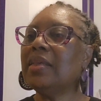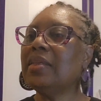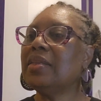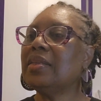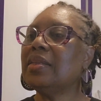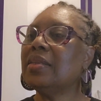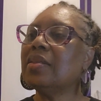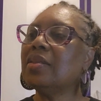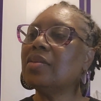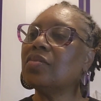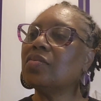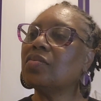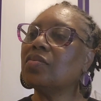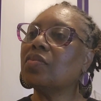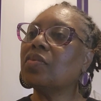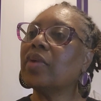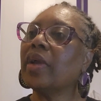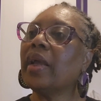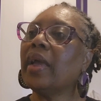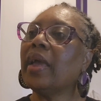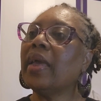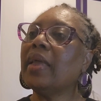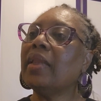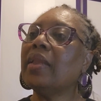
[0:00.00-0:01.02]
this, this is
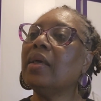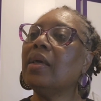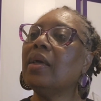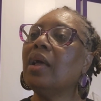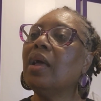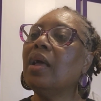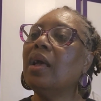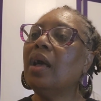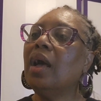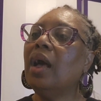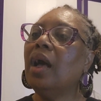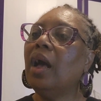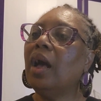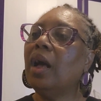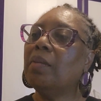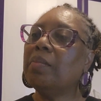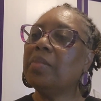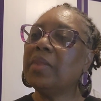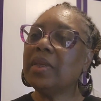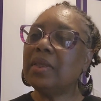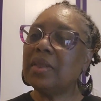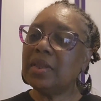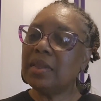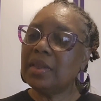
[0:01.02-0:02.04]
red.
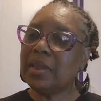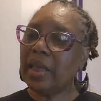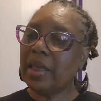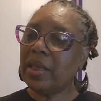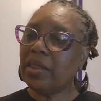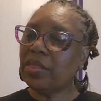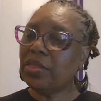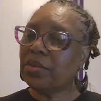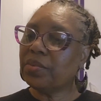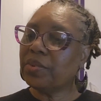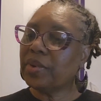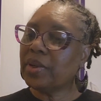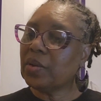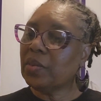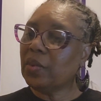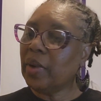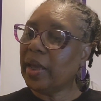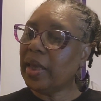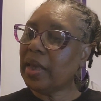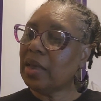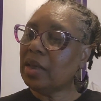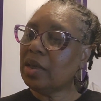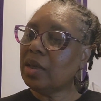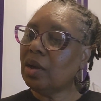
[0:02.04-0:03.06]
This is a
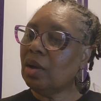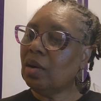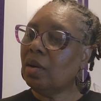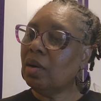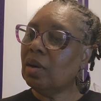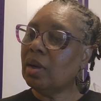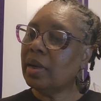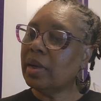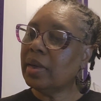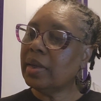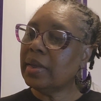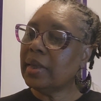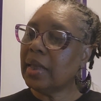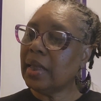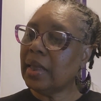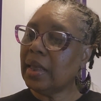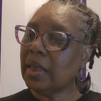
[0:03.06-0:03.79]
3-weight yarn.